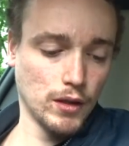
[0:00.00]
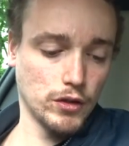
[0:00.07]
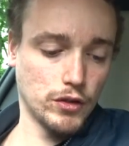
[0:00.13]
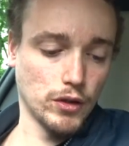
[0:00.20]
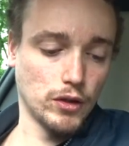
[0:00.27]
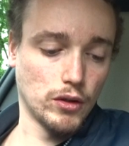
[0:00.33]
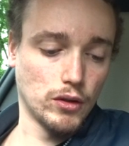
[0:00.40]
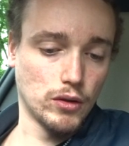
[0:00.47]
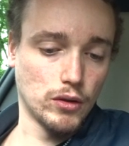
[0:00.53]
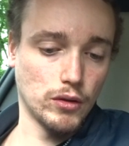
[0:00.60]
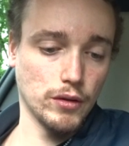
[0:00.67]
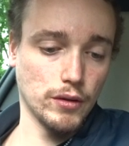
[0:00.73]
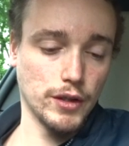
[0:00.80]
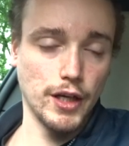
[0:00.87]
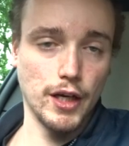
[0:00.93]

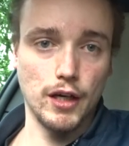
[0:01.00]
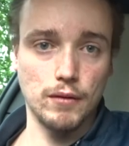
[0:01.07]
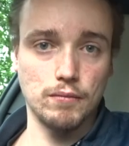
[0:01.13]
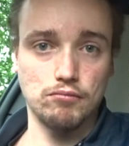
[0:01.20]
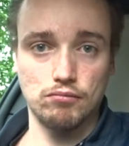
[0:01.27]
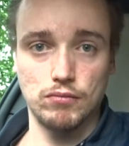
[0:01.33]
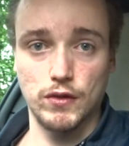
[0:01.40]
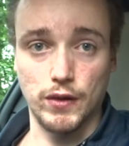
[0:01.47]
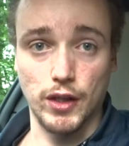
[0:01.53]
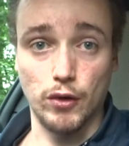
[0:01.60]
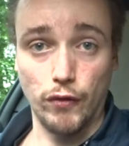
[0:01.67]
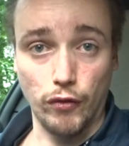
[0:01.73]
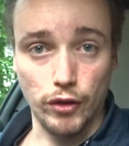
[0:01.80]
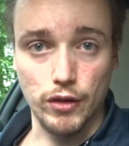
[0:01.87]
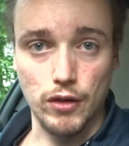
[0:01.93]
So yeah, it's now
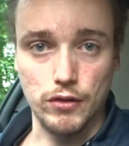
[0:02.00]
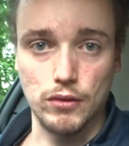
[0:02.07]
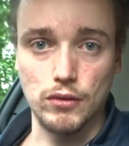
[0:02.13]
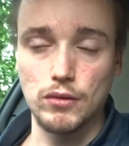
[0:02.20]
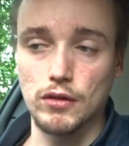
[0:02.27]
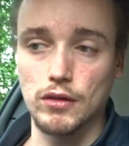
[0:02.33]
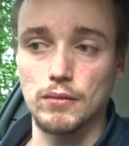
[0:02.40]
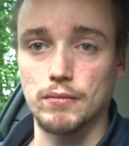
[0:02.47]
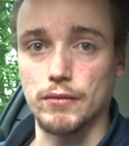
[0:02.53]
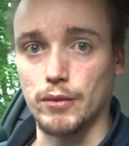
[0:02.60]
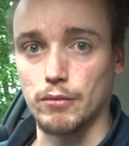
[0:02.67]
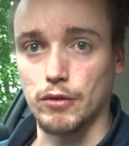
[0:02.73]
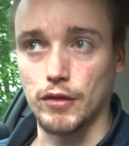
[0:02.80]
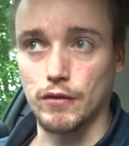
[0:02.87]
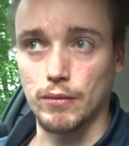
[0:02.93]
3 years old,
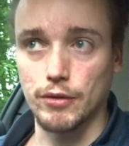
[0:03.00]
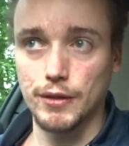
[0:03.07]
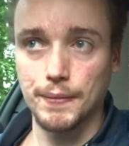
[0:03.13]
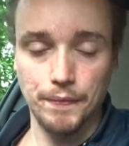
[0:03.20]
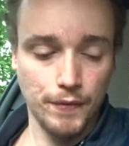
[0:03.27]
unbelievable.